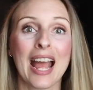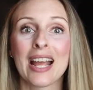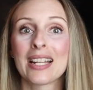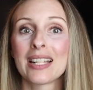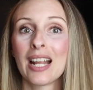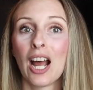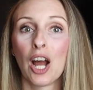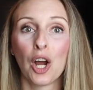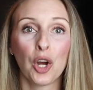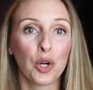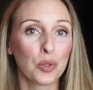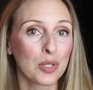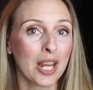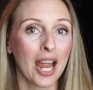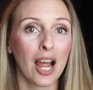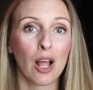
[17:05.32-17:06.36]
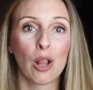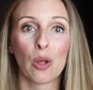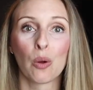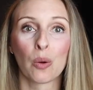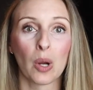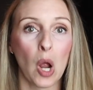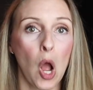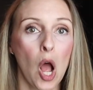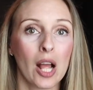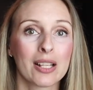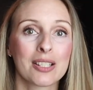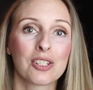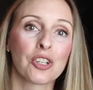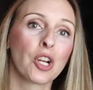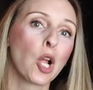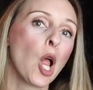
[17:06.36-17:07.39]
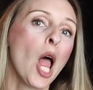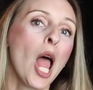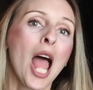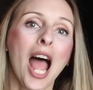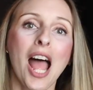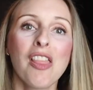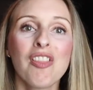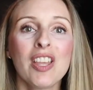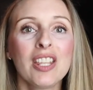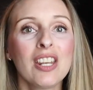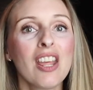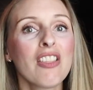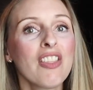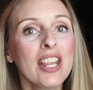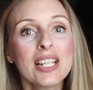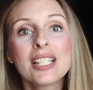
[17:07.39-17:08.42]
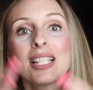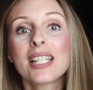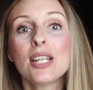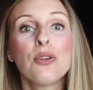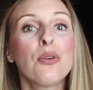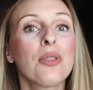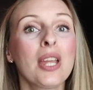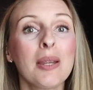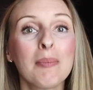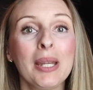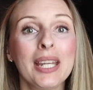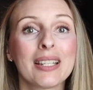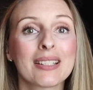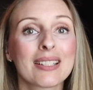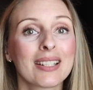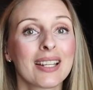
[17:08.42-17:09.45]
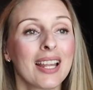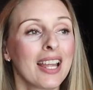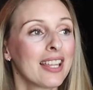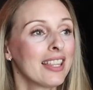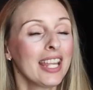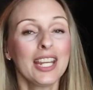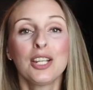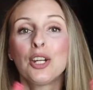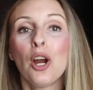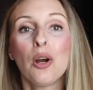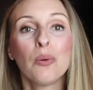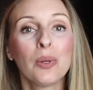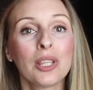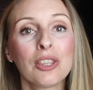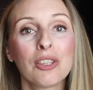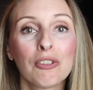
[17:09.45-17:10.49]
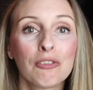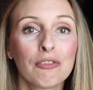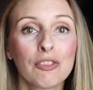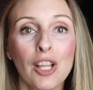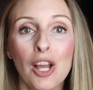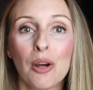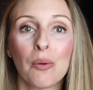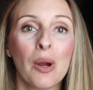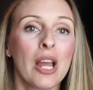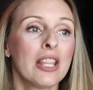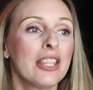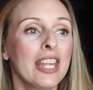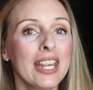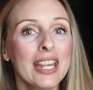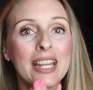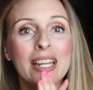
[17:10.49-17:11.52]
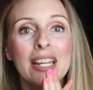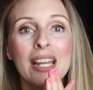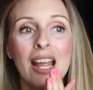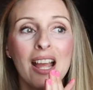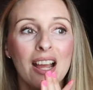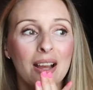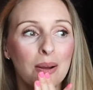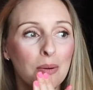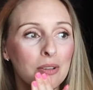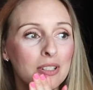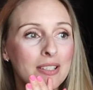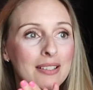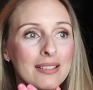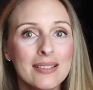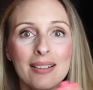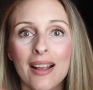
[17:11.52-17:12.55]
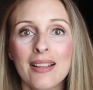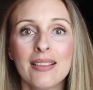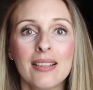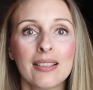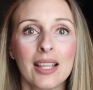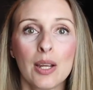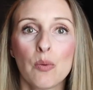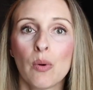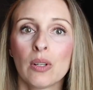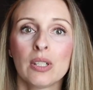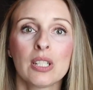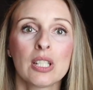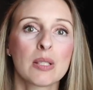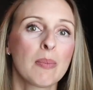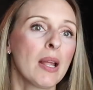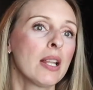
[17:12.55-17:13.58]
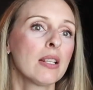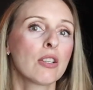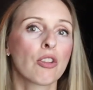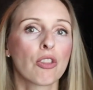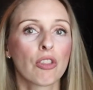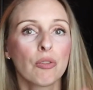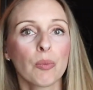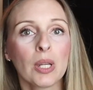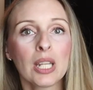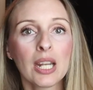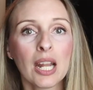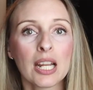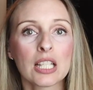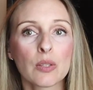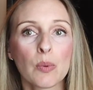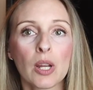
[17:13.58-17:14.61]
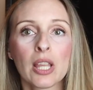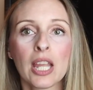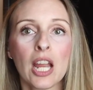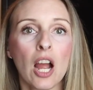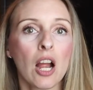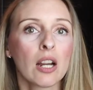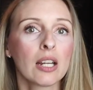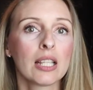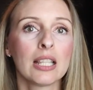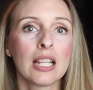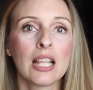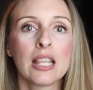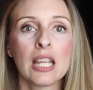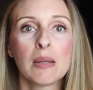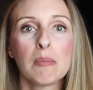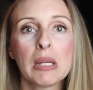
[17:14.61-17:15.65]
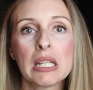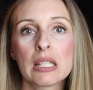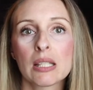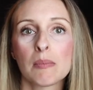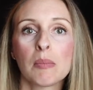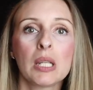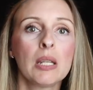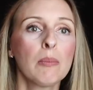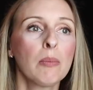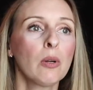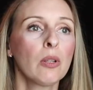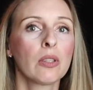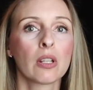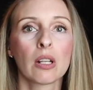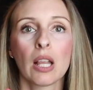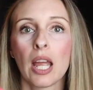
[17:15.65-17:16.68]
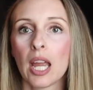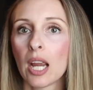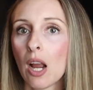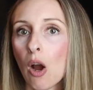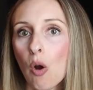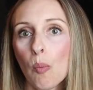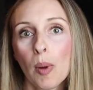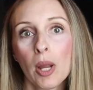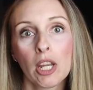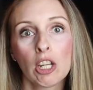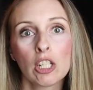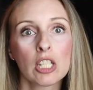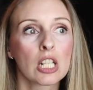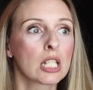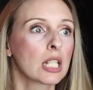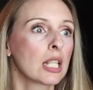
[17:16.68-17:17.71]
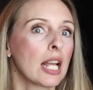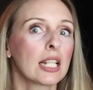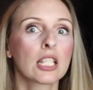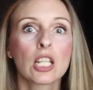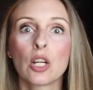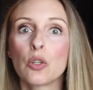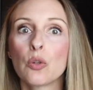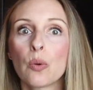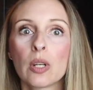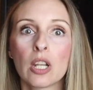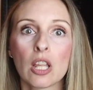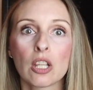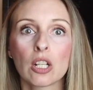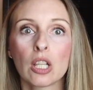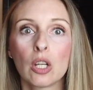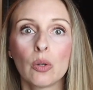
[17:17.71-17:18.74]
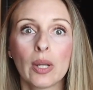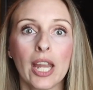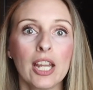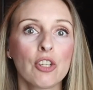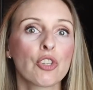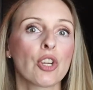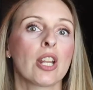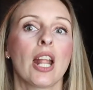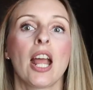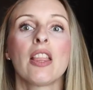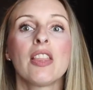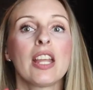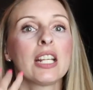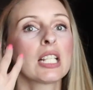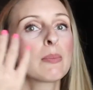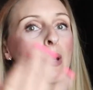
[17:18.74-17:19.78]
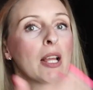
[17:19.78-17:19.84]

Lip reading: at a hotel or a hostel, and then they see who they meet. They go with the flow. They decide that they want to spend 3 nights where they are, and then they meet some people and they're like, oh my goodness, let's go to another location. And they